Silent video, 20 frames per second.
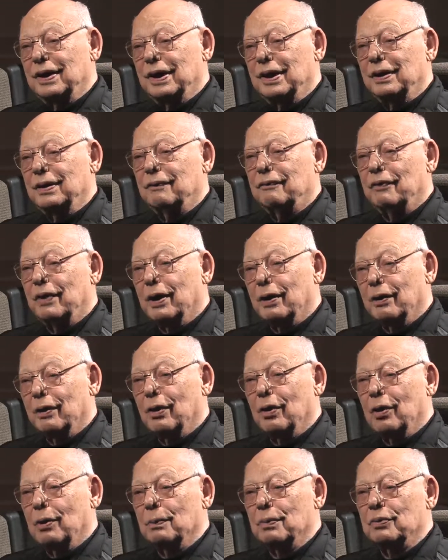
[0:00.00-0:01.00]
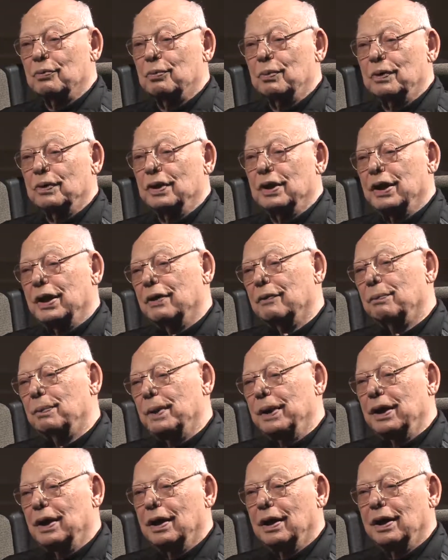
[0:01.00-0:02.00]
and firearms with the
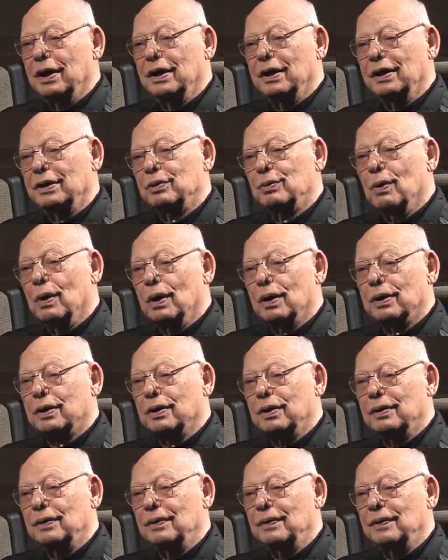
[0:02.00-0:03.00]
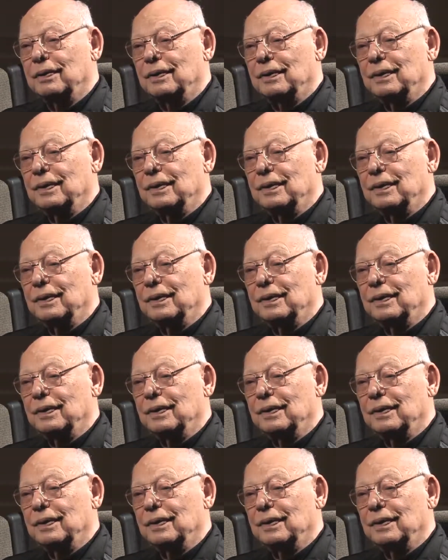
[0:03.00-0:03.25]
FBI at Quantico.